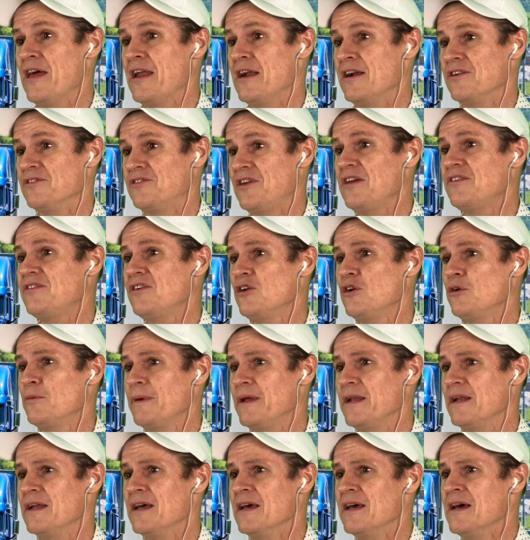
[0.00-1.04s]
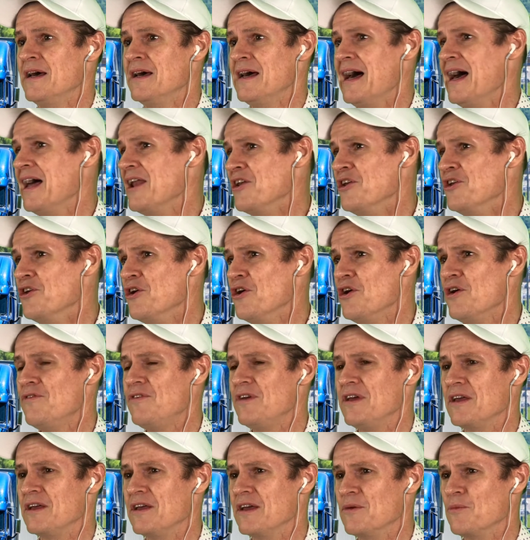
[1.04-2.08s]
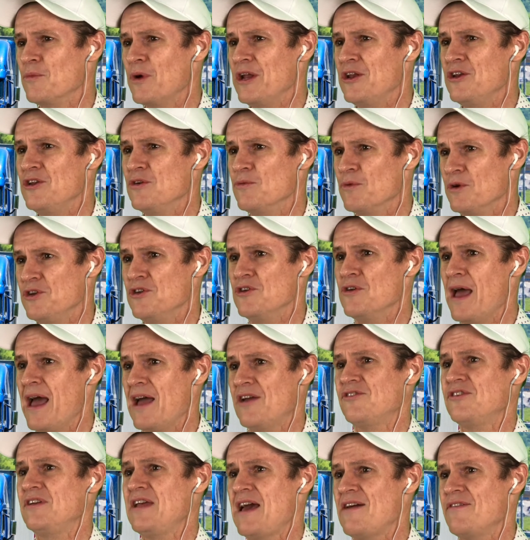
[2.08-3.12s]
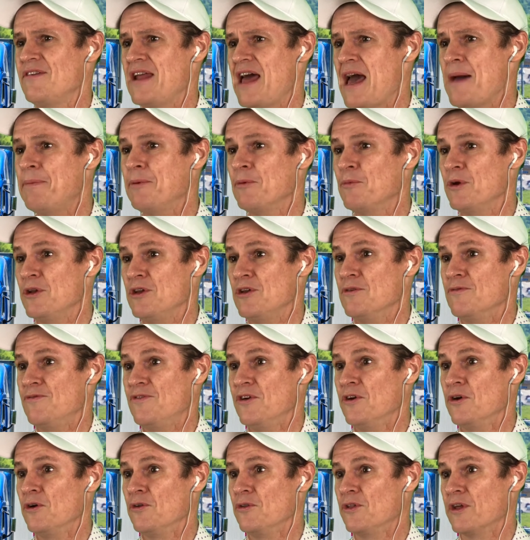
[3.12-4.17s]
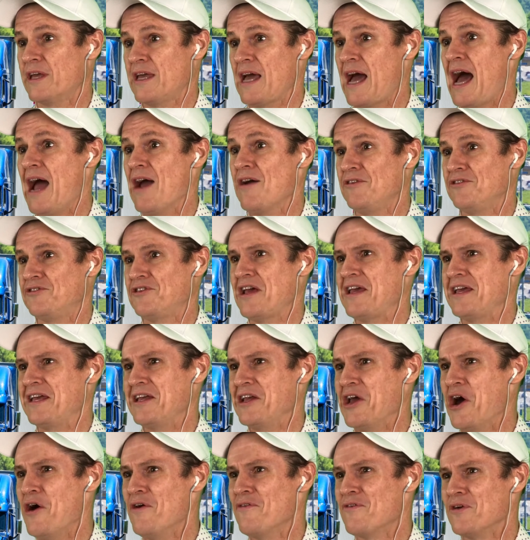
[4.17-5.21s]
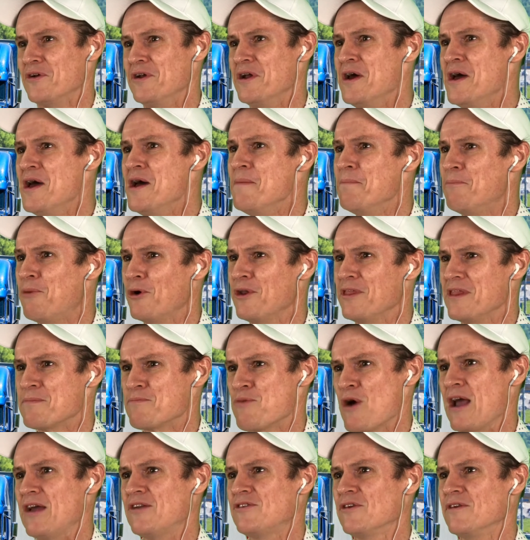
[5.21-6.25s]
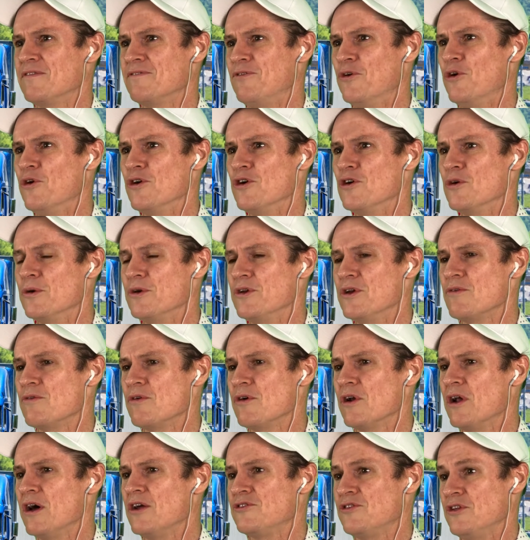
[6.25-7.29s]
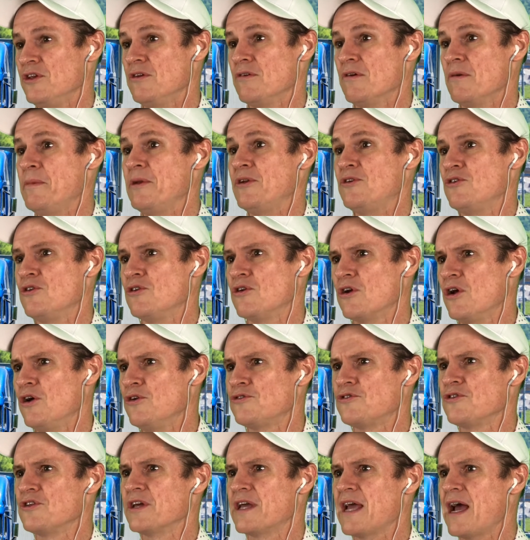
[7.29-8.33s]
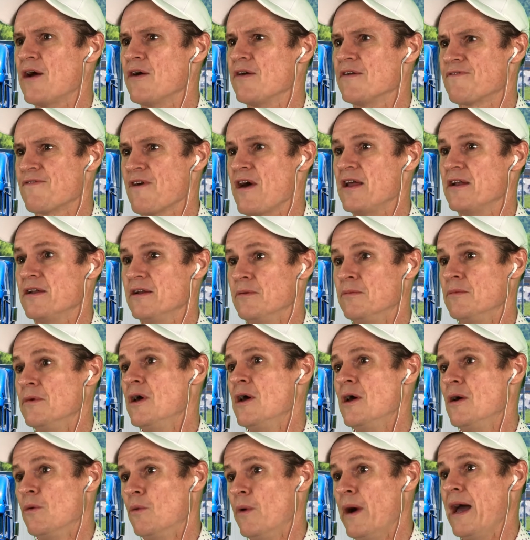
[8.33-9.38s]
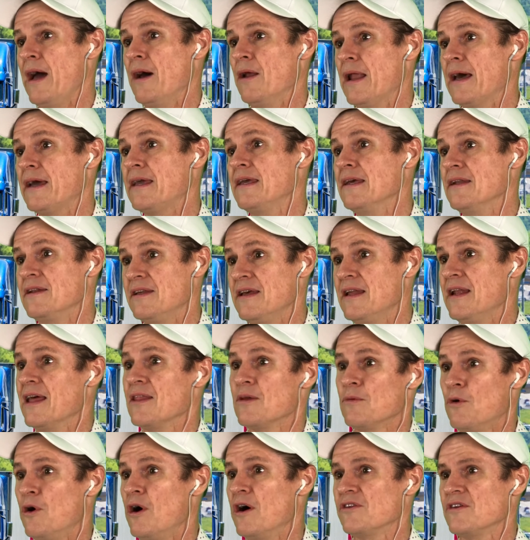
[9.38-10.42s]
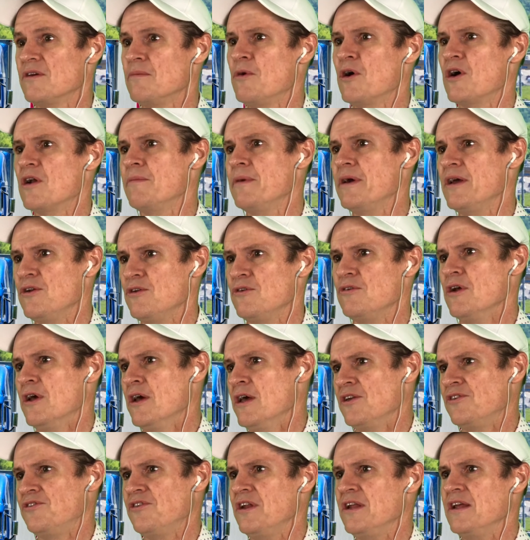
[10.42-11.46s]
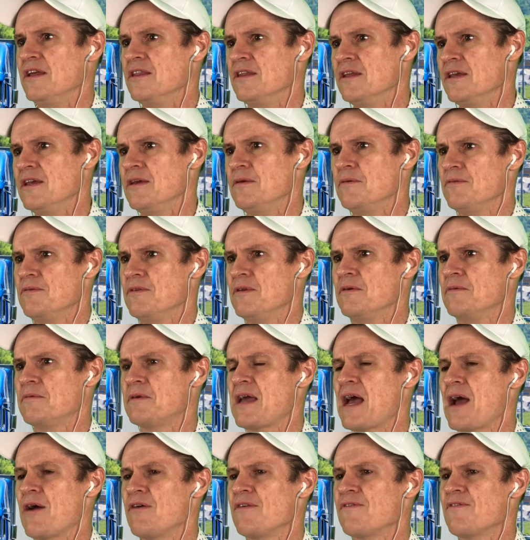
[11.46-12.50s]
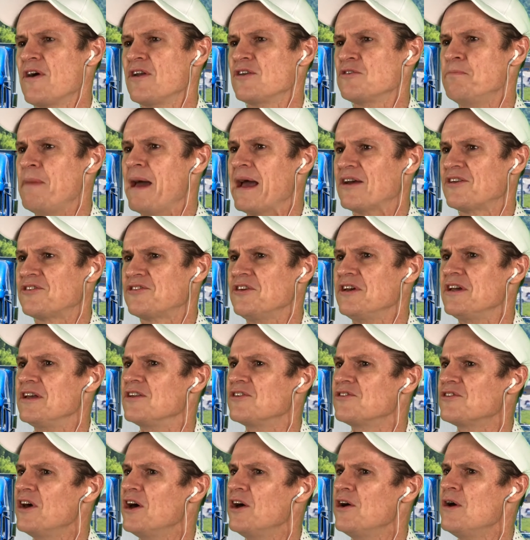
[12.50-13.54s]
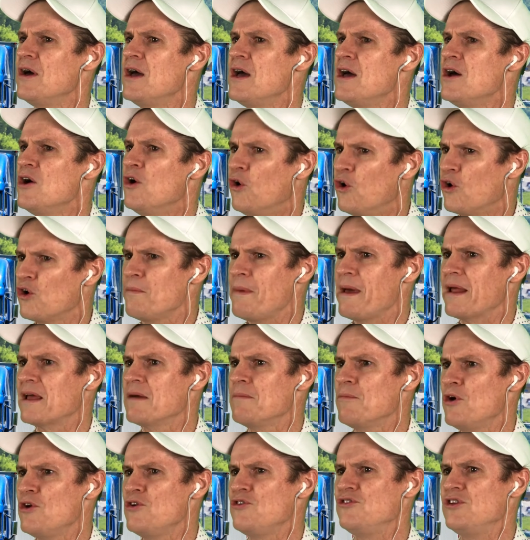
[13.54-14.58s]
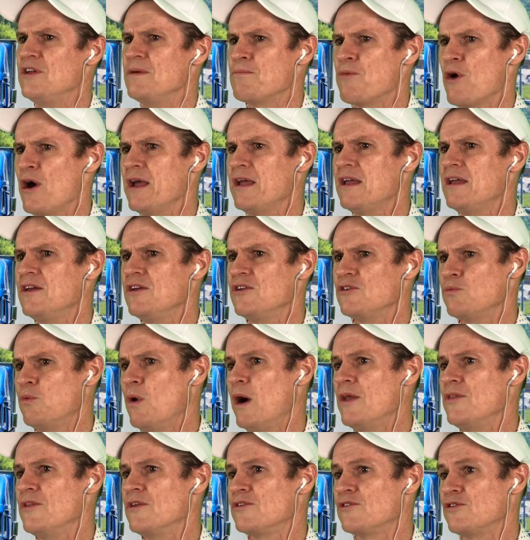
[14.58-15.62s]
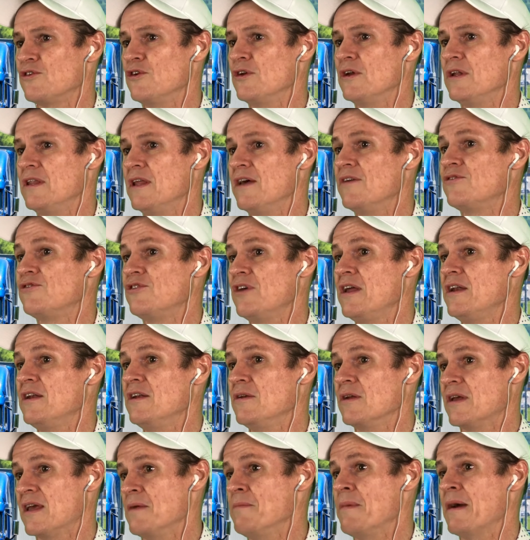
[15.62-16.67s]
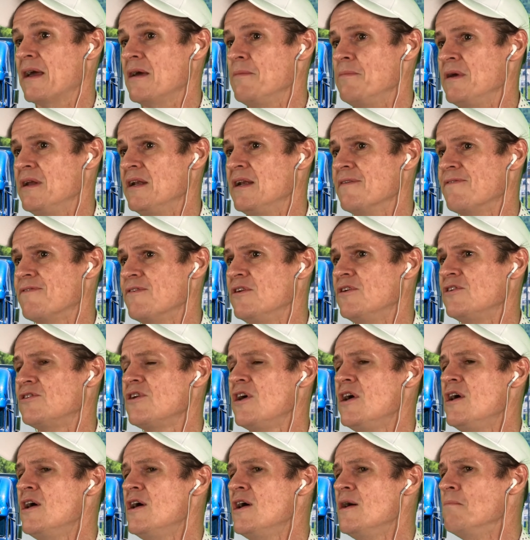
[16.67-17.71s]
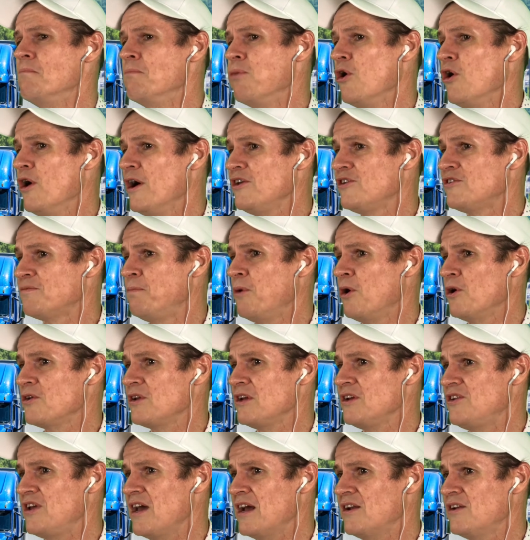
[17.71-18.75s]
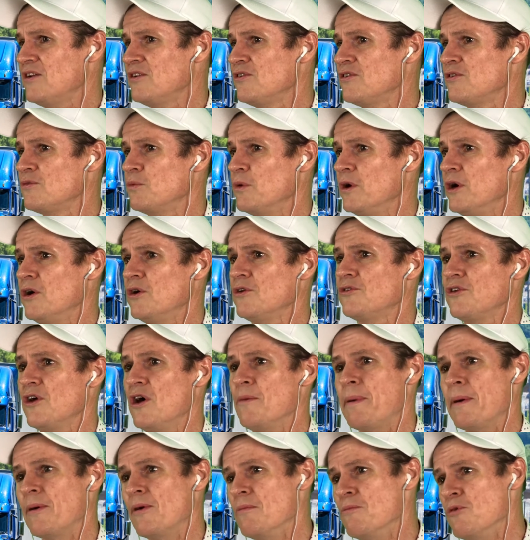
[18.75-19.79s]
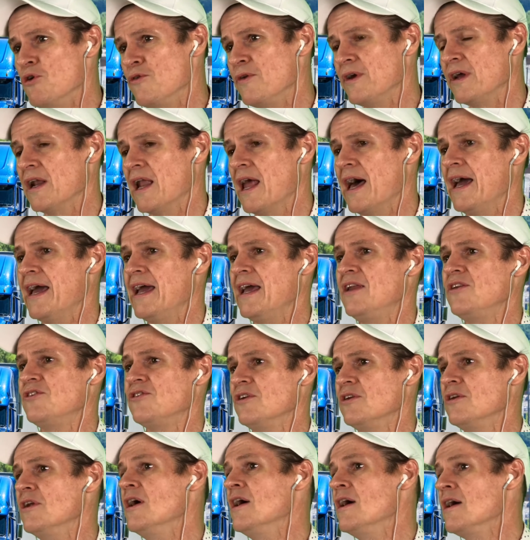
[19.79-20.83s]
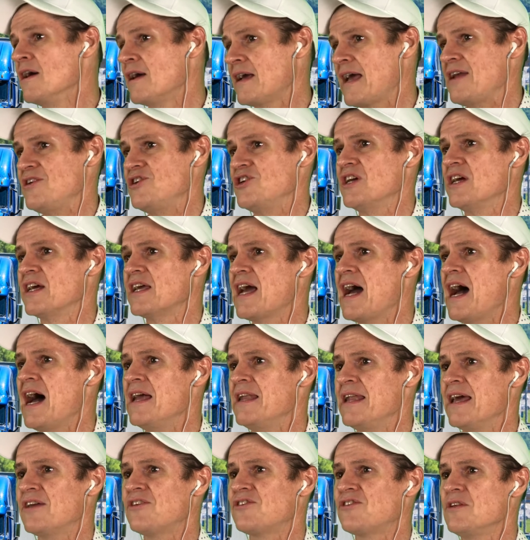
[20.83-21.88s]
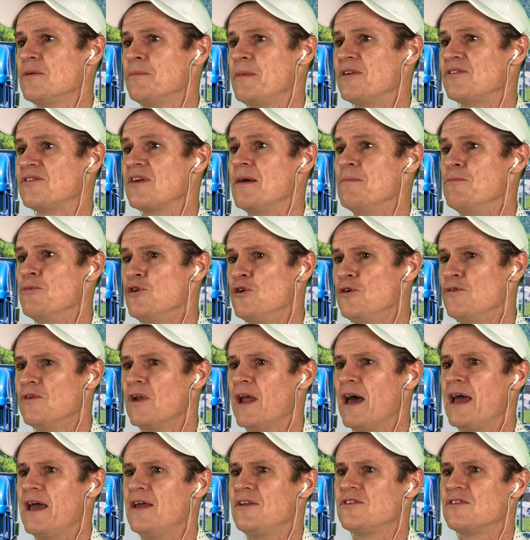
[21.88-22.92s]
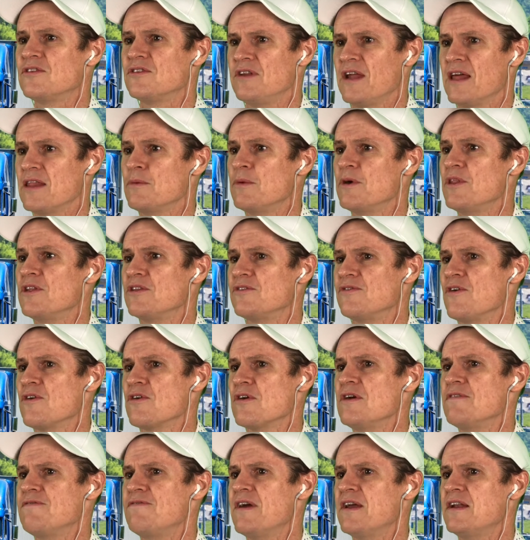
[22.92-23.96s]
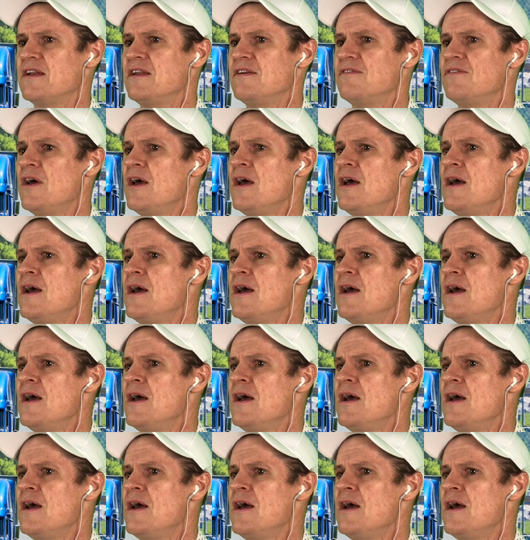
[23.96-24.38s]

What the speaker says: And it's actually a little bit unnerving when you actually have it happen, when you feel the car is taking over and putting the brakes on for you, and you realise that you're a bit too close to the car in front, and wow, lucky it did, otherwise I might have been sitting in the car in front's back seat. So automatic emergency braking is one that certainly they've said can make a big difference. Blind spot detectors as well, so people moving lanes and catching a car next to them as they move lanes is another one that's very effective.